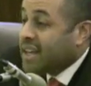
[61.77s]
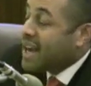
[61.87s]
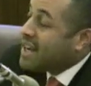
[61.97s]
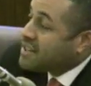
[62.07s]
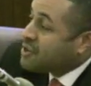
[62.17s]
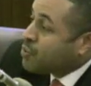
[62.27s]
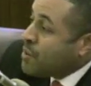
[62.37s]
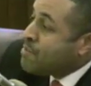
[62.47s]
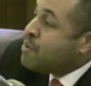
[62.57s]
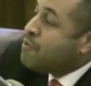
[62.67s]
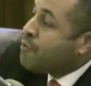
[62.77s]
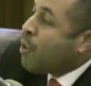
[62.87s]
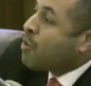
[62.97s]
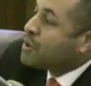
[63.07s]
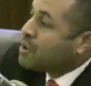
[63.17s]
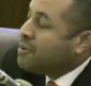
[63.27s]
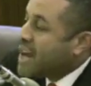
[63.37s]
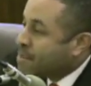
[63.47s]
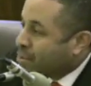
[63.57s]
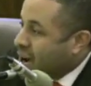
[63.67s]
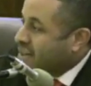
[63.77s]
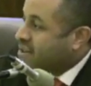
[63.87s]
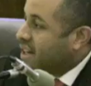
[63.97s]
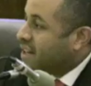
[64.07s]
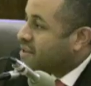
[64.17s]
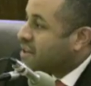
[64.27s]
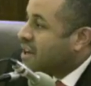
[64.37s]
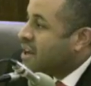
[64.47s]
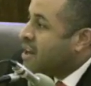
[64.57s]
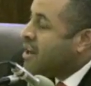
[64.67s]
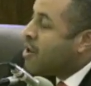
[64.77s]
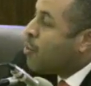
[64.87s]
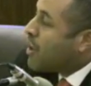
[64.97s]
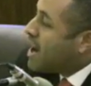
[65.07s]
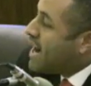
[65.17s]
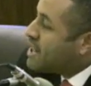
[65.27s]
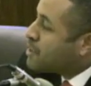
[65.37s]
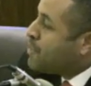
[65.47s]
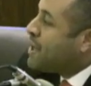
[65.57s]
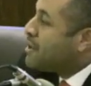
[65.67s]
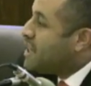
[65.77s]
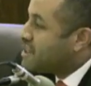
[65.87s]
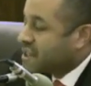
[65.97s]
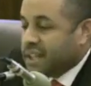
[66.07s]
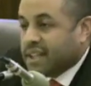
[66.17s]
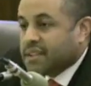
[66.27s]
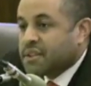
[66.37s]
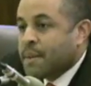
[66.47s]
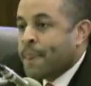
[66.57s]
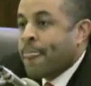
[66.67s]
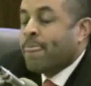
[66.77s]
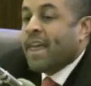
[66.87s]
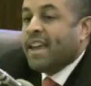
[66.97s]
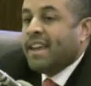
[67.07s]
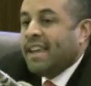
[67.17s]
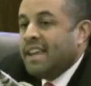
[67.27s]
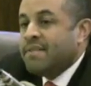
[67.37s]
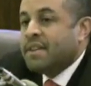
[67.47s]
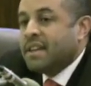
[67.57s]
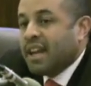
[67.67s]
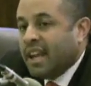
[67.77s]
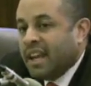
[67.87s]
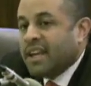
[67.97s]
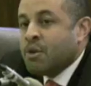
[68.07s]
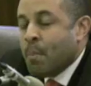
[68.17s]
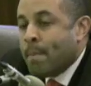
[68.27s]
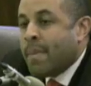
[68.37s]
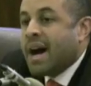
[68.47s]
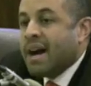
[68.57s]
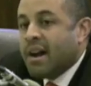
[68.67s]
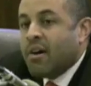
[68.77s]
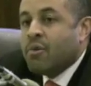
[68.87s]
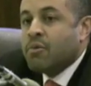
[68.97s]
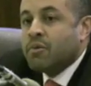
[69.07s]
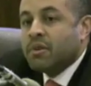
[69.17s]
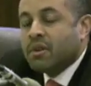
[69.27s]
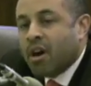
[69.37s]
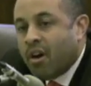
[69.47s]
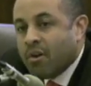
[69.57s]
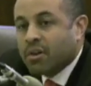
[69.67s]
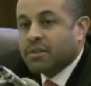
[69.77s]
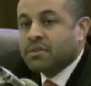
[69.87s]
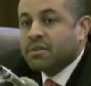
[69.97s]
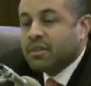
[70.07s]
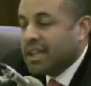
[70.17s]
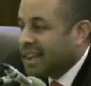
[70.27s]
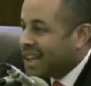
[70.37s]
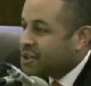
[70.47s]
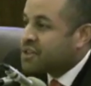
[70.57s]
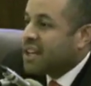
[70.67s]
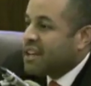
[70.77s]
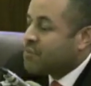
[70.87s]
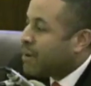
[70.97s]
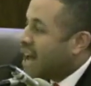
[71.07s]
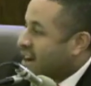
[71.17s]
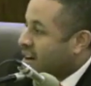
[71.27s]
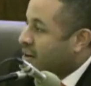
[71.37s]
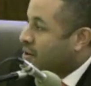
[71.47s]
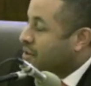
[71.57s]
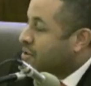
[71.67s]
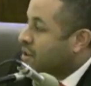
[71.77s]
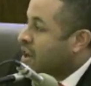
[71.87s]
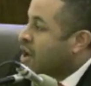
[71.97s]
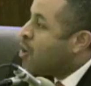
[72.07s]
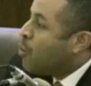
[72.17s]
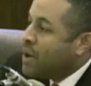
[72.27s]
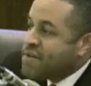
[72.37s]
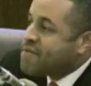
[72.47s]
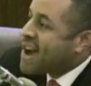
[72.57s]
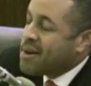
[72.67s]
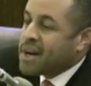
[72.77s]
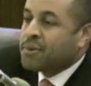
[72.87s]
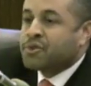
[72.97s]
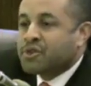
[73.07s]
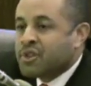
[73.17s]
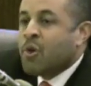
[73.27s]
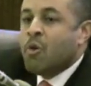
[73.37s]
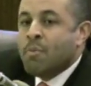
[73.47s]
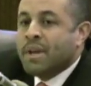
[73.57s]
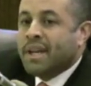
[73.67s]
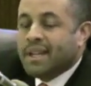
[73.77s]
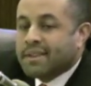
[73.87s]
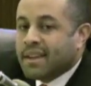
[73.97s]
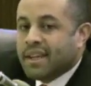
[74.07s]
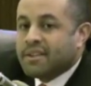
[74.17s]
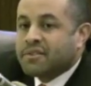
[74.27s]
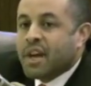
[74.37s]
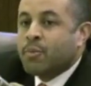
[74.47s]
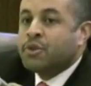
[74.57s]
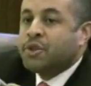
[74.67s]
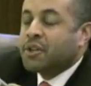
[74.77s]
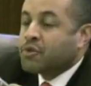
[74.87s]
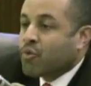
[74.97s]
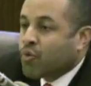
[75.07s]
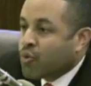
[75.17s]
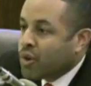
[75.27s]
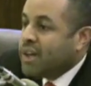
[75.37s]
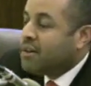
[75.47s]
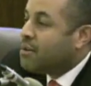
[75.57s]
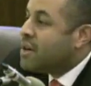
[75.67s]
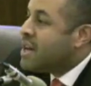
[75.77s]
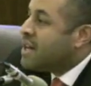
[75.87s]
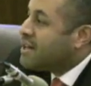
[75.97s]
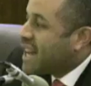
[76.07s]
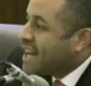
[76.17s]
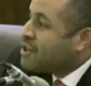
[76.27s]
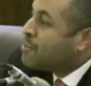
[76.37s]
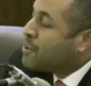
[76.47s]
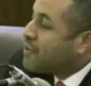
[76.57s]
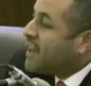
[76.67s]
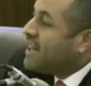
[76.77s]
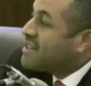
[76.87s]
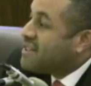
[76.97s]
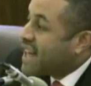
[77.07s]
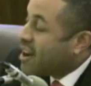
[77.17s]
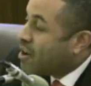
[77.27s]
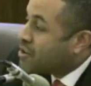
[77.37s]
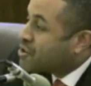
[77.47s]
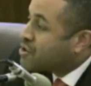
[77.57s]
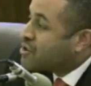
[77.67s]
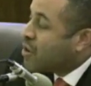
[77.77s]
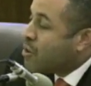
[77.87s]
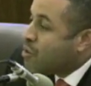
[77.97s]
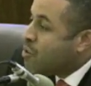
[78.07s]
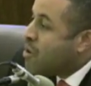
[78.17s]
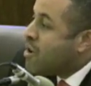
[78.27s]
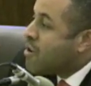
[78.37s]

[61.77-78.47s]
And guys, as we move forward through that process, what I experienced is that even in my own caucus, the Legislative Black Caucus, we found out so many things that were just real, tangible things that are so...